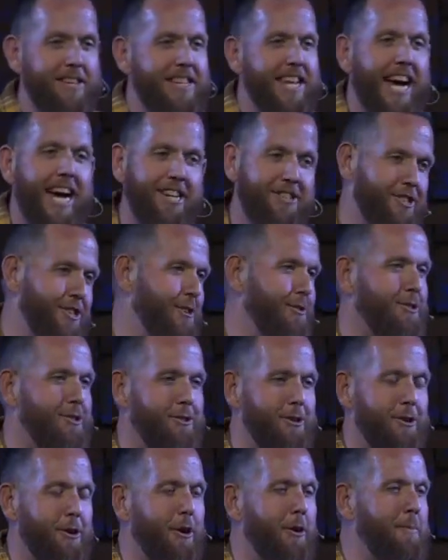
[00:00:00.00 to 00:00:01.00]
dad jokes
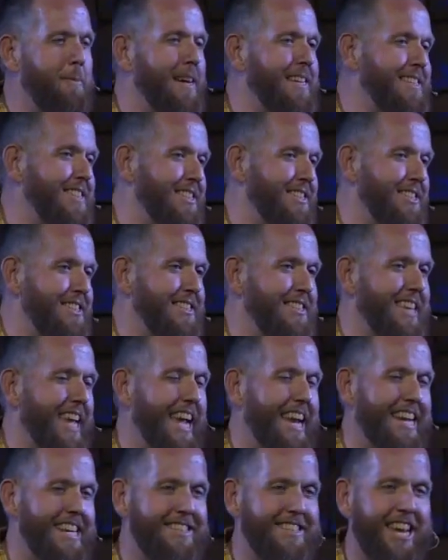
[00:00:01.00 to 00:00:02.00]
through your whole messages.
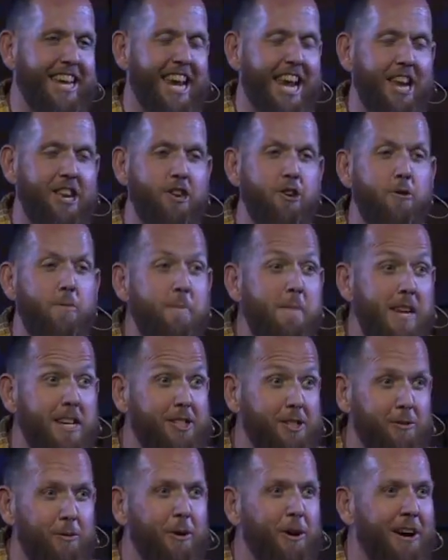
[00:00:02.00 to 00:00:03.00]
And he's like, and you
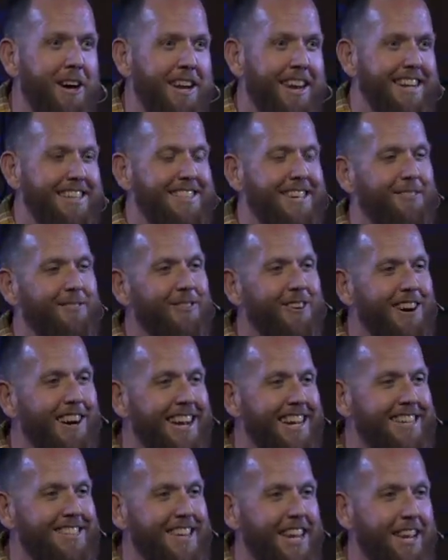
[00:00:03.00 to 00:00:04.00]
missed one. I said,
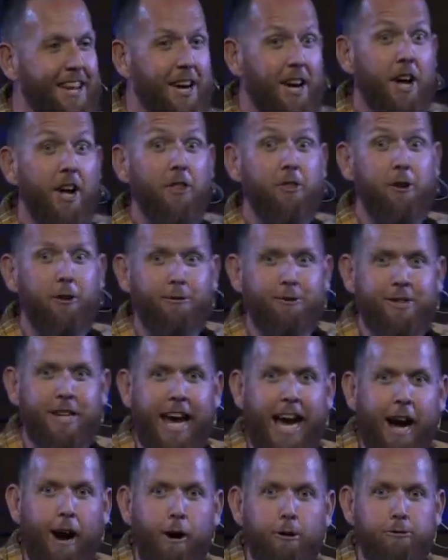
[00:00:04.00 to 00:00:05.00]
what? He's like, those
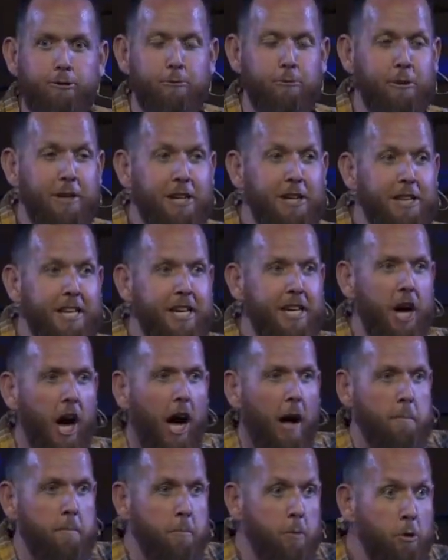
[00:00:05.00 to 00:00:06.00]
cows really
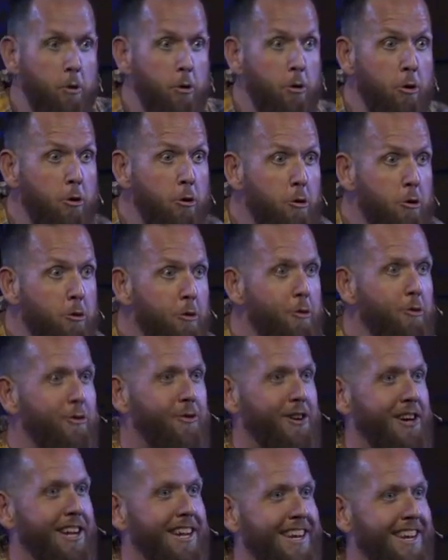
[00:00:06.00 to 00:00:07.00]
got
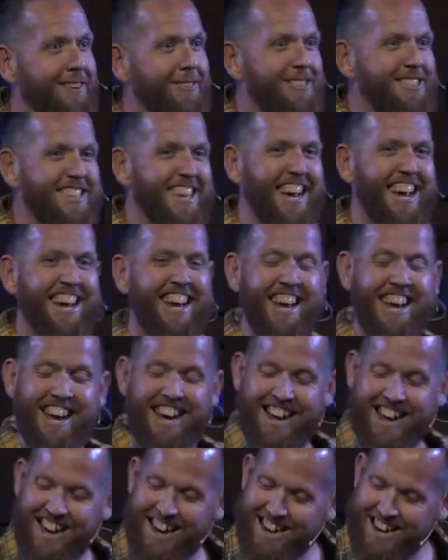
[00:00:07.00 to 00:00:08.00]
moving. I was like,
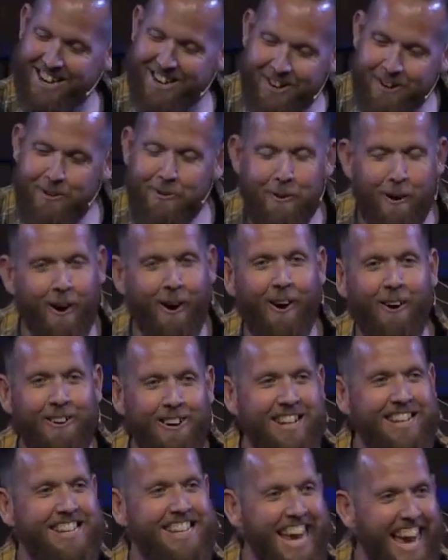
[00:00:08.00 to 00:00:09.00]
you are
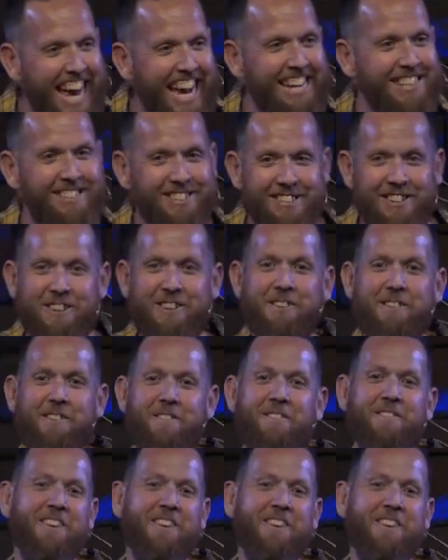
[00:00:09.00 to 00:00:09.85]
a dad too.